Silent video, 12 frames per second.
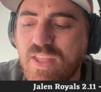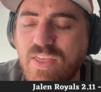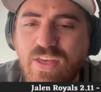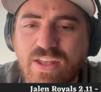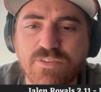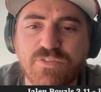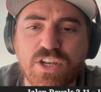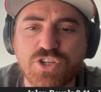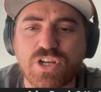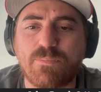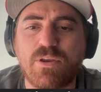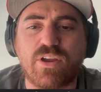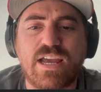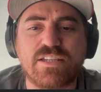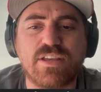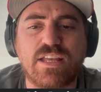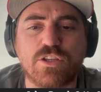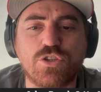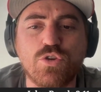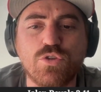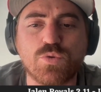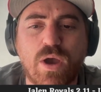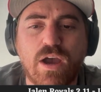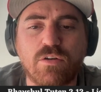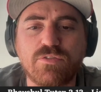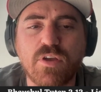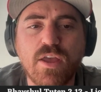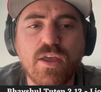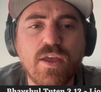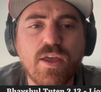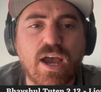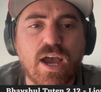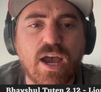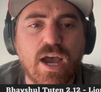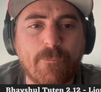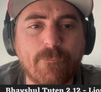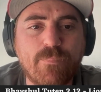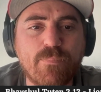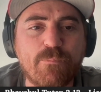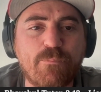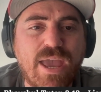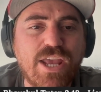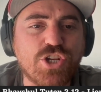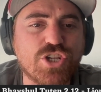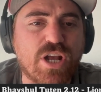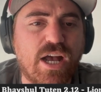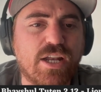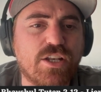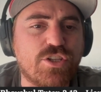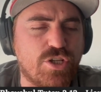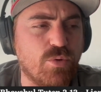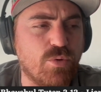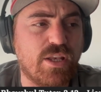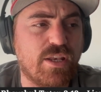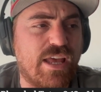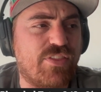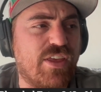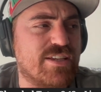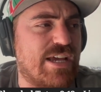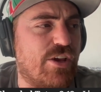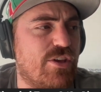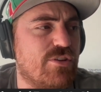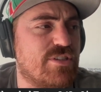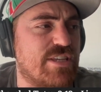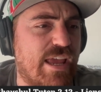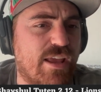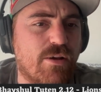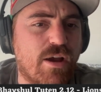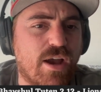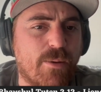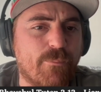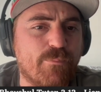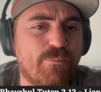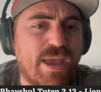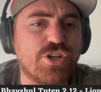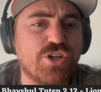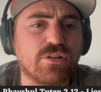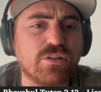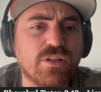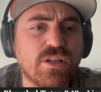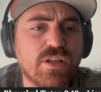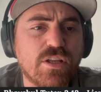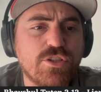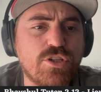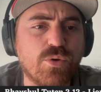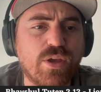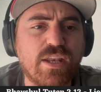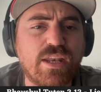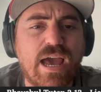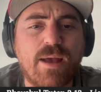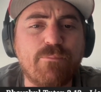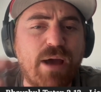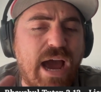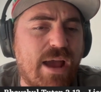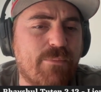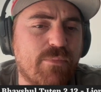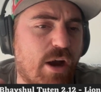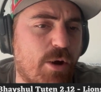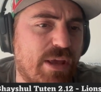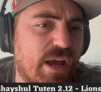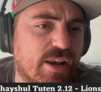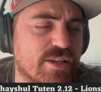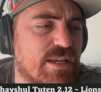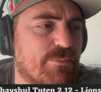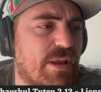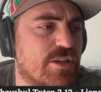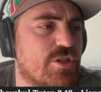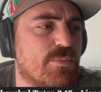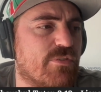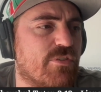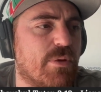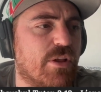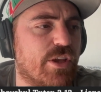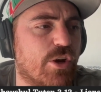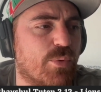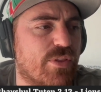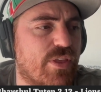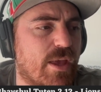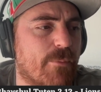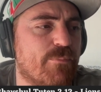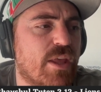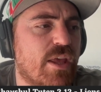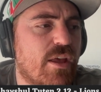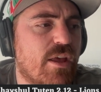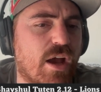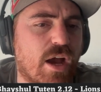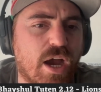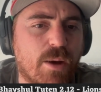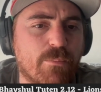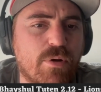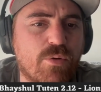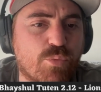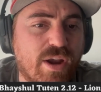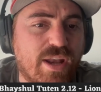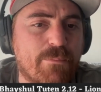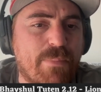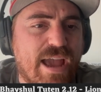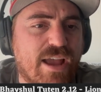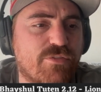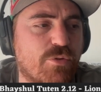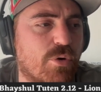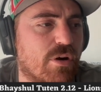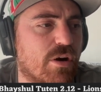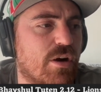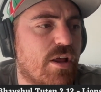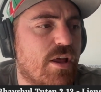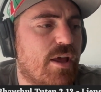And then to finish up here, guys, at the 212, Bashawn Tootin, I think is how you're saying. Bashal Tootin. I'll be honest, I'm not super familiar with him. Running back for